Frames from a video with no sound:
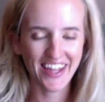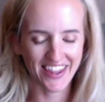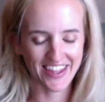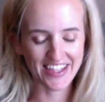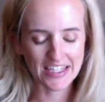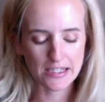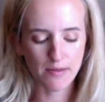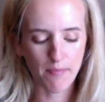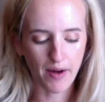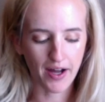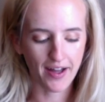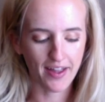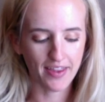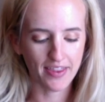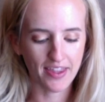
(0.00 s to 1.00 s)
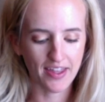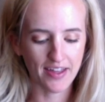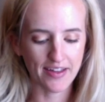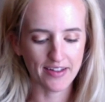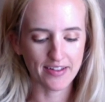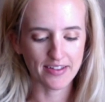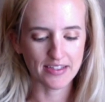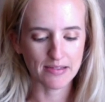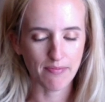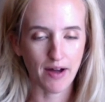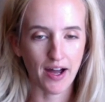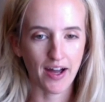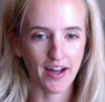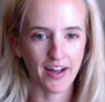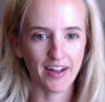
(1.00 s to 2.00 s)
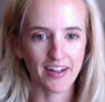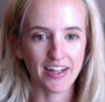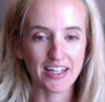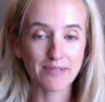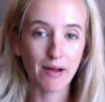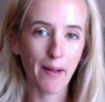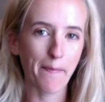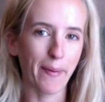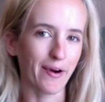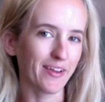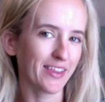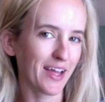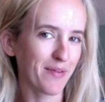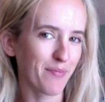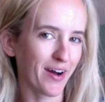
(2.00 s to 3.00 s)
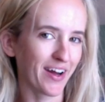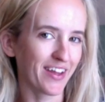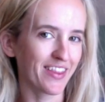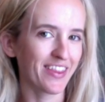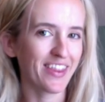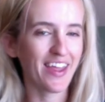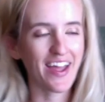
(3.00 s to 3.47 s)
This month is it's my birthday month,